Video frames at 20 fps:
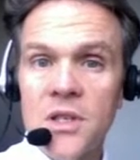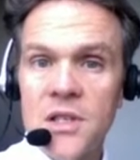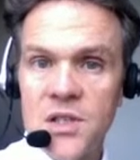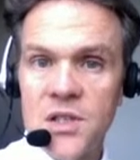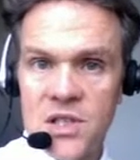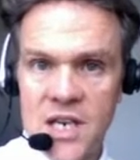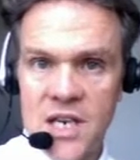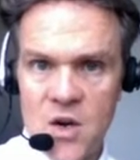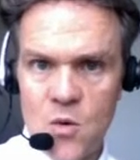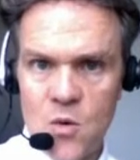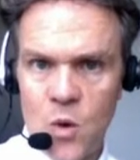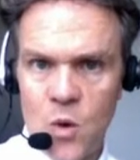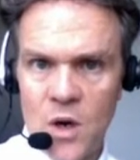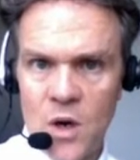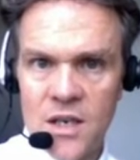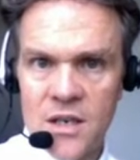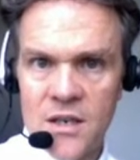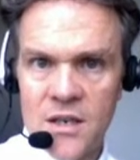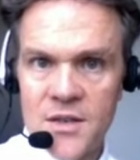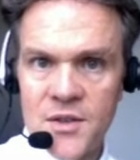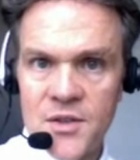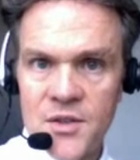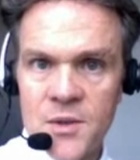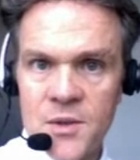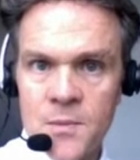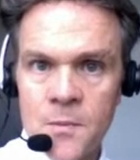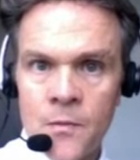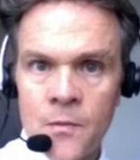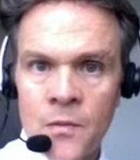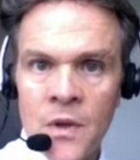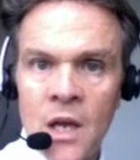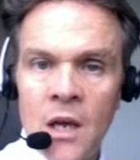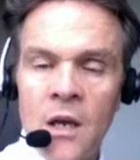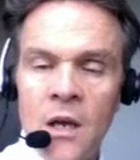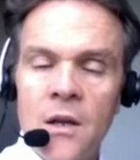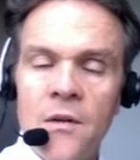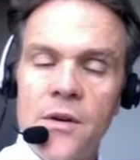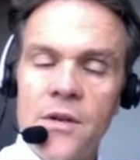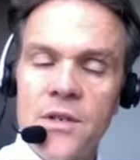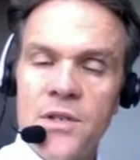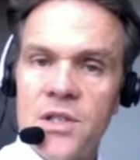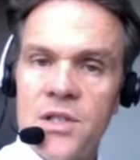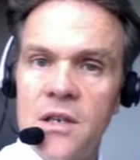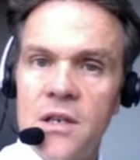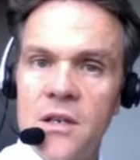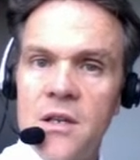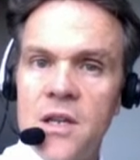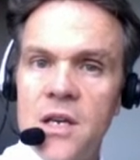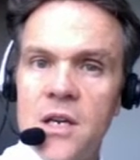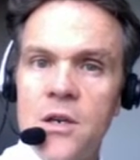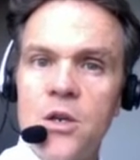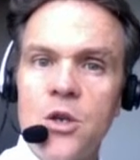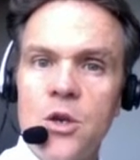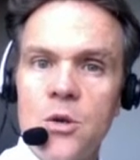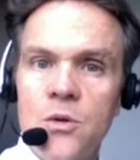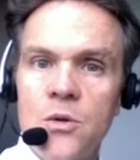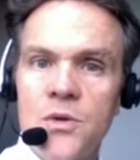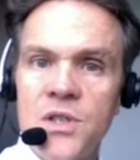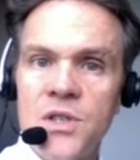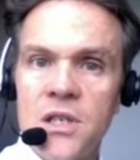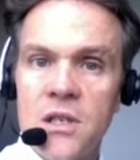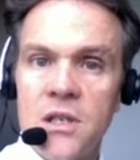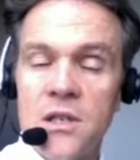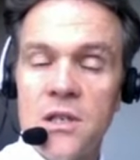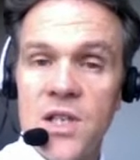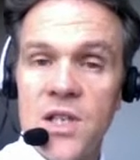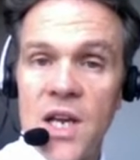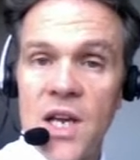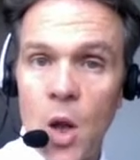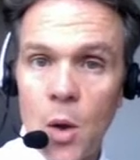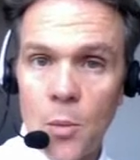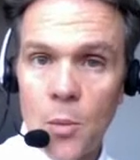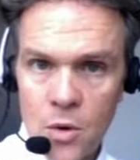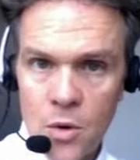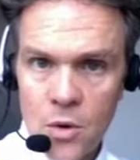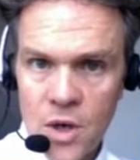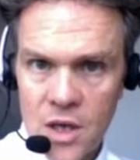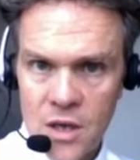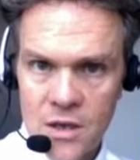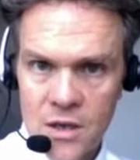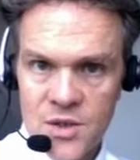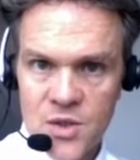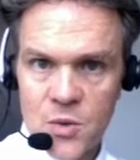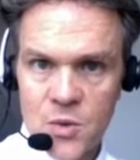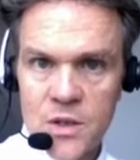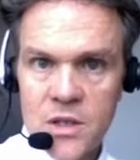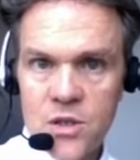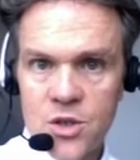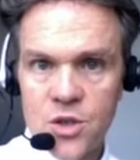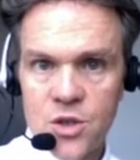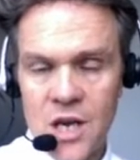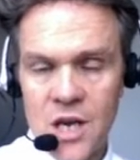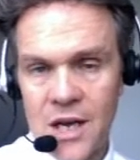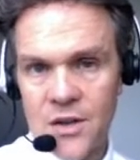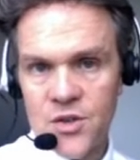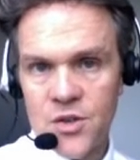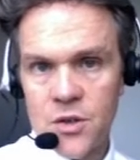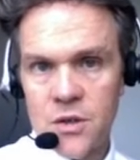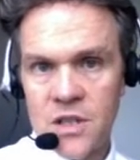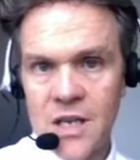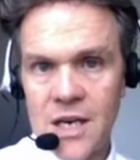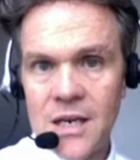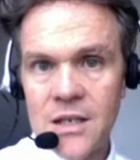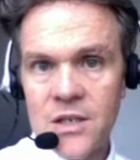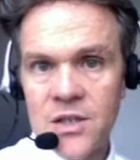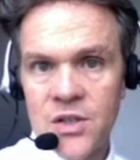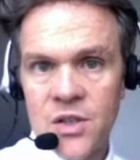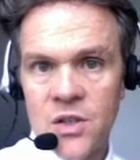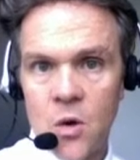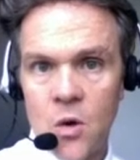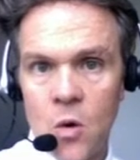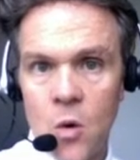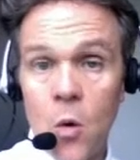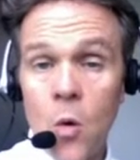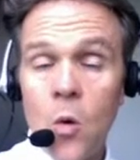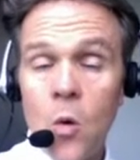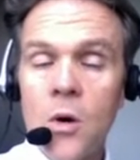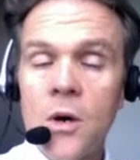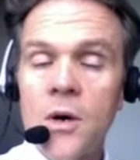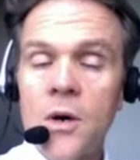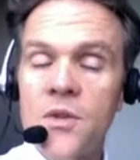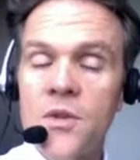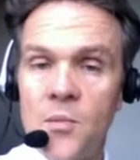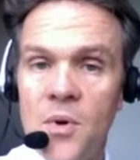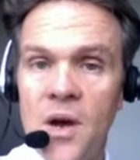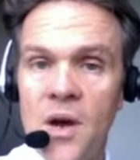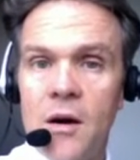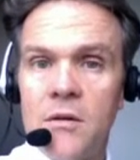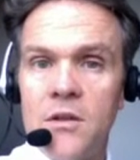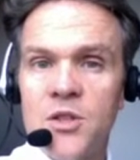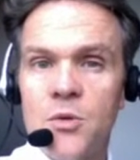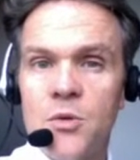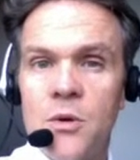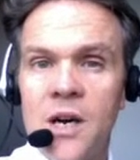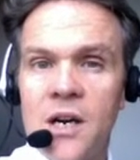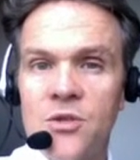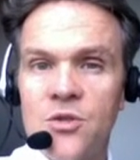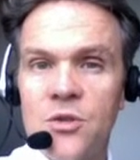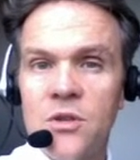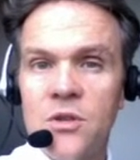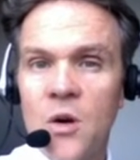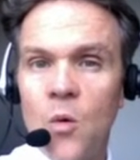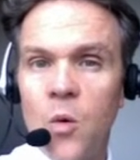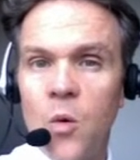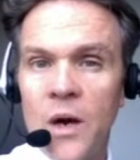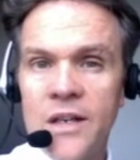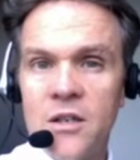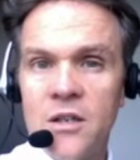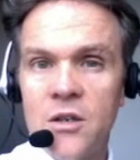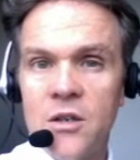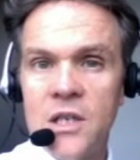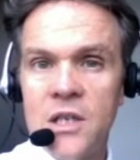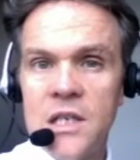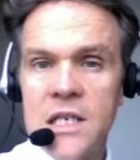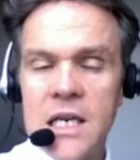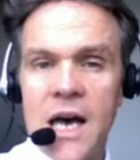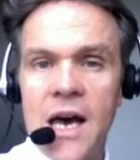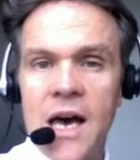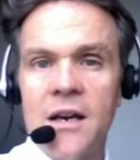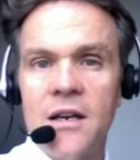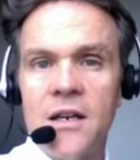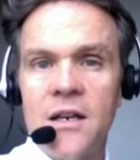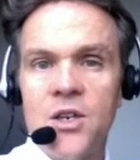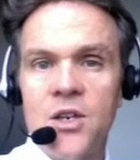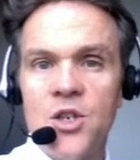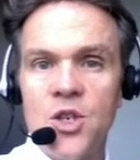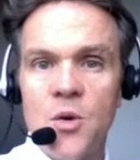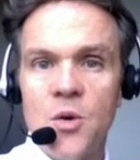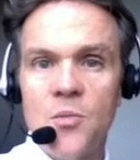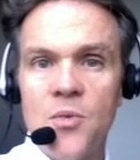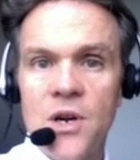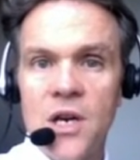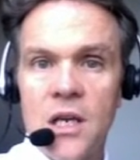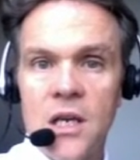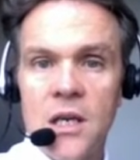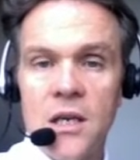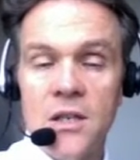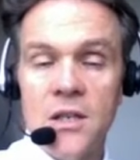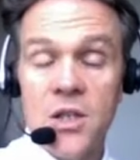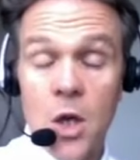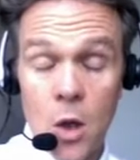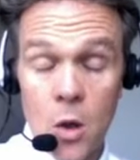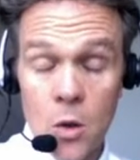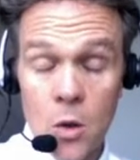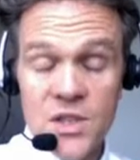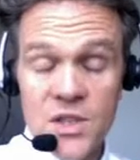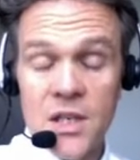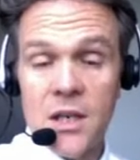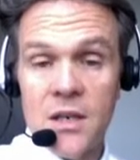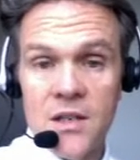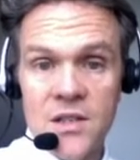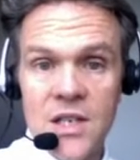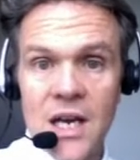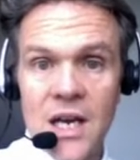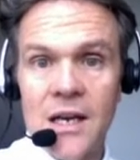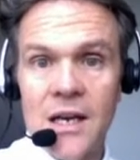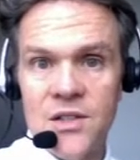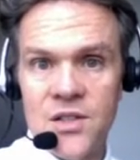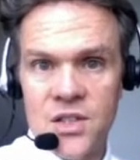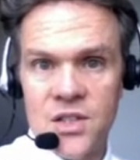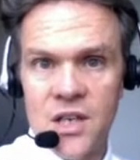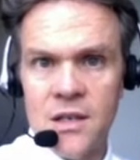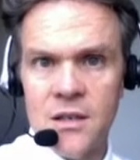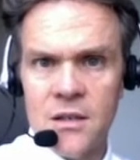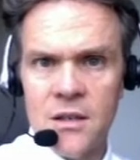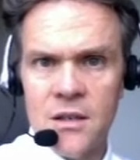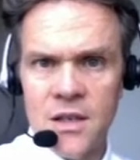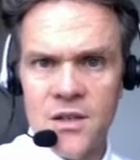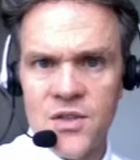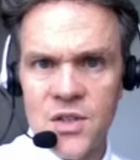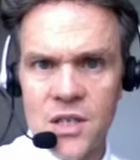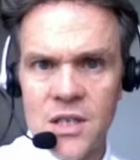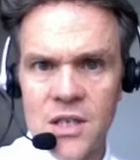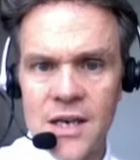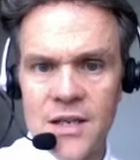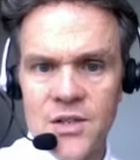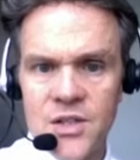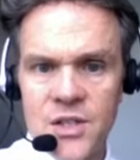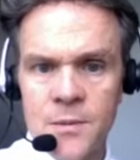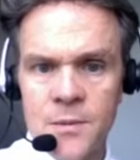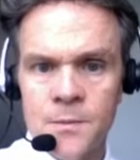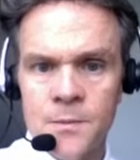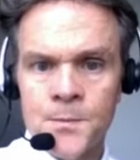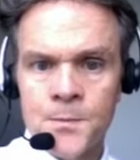state what it is. Their son then used his elbow to hit a switch to answer yes, or the parents were actually quite good at interpreting his closing his eyes tightly as a yes.